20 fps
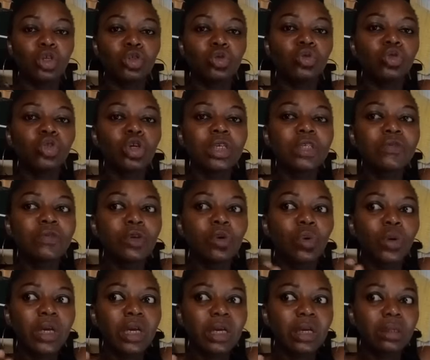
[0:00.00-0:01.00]
You just
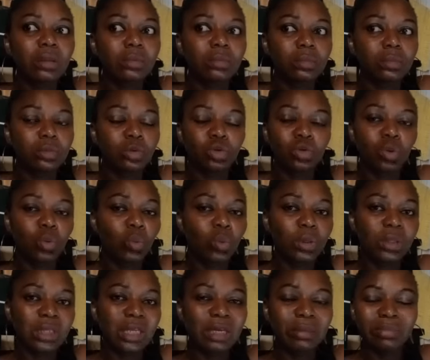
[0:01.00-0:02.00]
feel okay, you don't
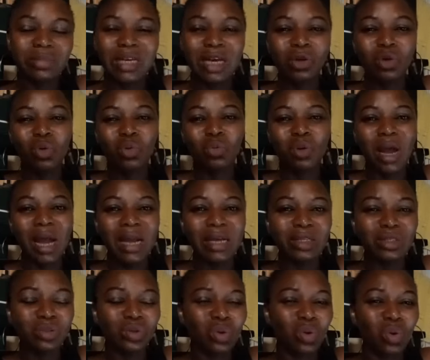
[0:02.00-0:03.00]
want them, they are not
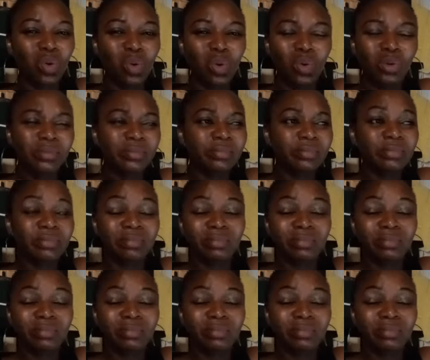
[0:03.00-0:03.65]
right, or